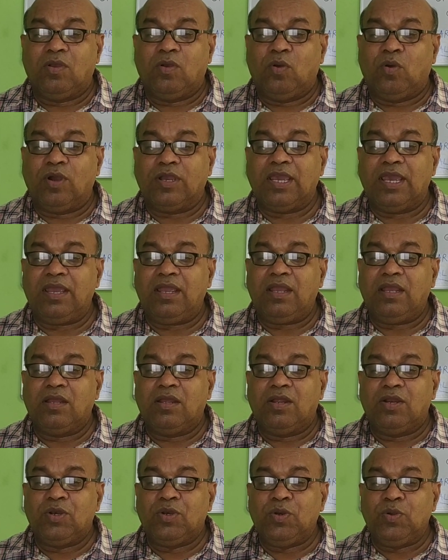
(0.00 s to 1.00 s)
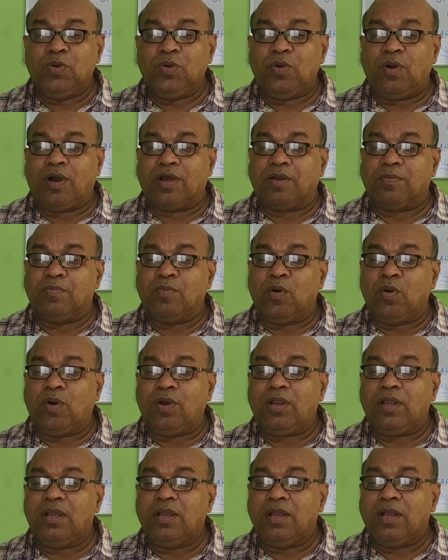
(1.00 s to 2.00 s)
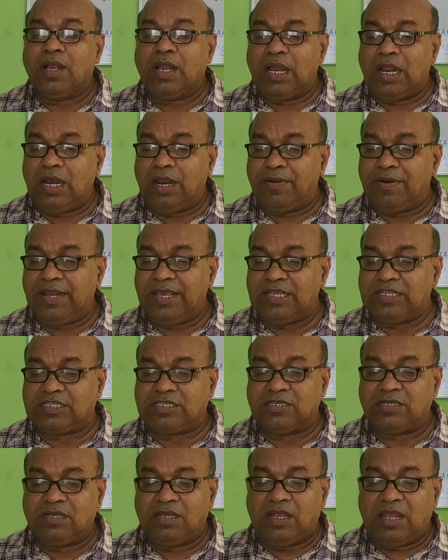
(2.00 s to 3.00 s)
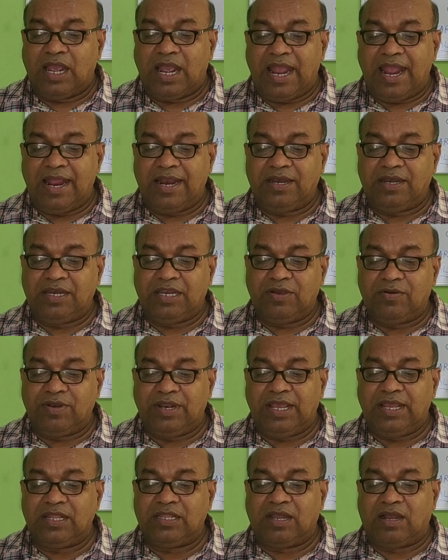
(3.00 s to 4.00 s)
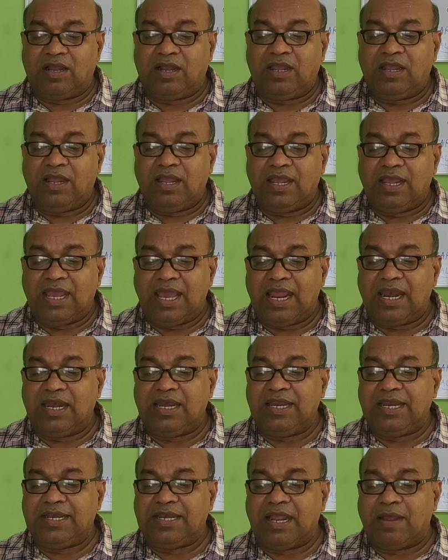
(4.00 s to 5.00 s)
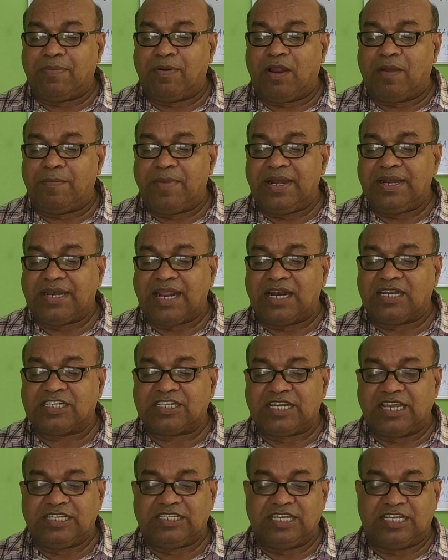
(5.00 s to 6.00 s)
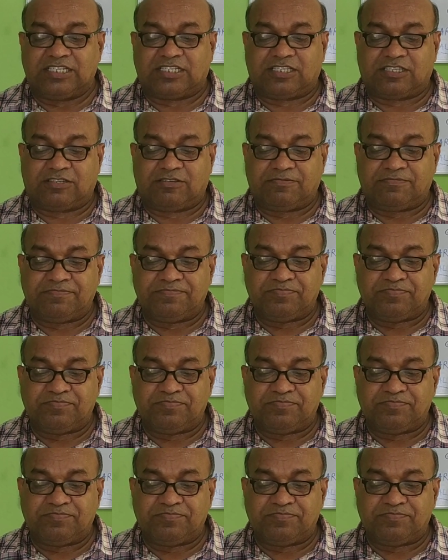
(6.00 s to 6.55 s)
Okay, 2 or more colonies, and during the early developmental stages.